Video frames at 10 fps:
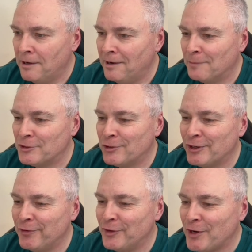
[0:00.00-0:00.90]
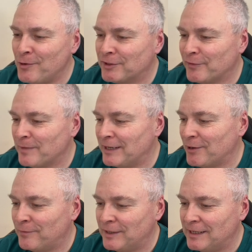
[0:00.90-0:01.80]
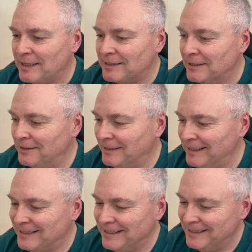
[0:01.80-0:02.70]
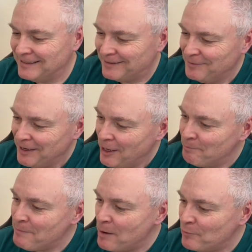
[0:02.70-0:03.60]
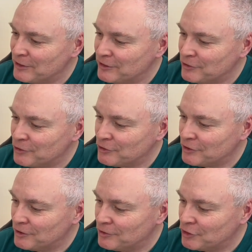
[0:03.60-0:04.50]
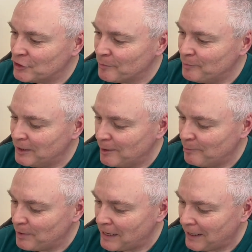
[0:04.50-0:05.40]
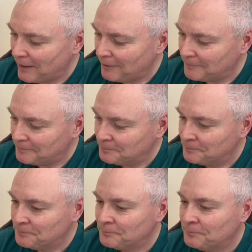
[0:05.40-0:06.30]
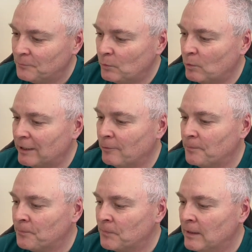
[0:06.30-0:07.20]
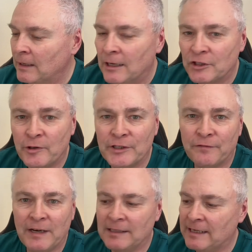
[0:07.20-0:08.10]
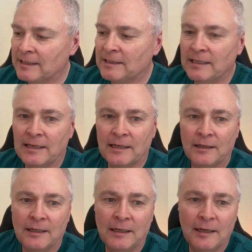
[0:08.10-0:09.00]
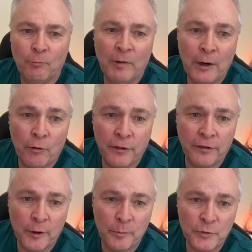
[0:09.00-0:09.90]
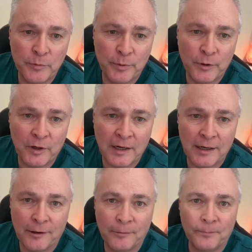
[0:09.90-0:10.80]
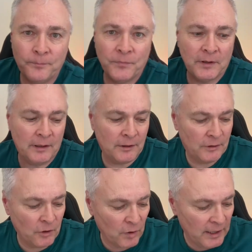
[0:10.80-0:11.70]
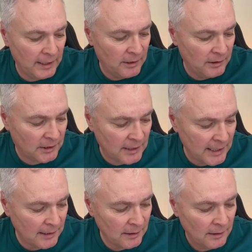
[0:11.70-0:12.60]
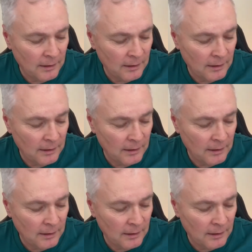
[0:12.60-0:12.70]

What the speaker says: I'm just looking at the notes I've made over the years. Memories are just jumping back. Wow. So it's a fantastic, well-thumbed book now. And dog-eared and stained.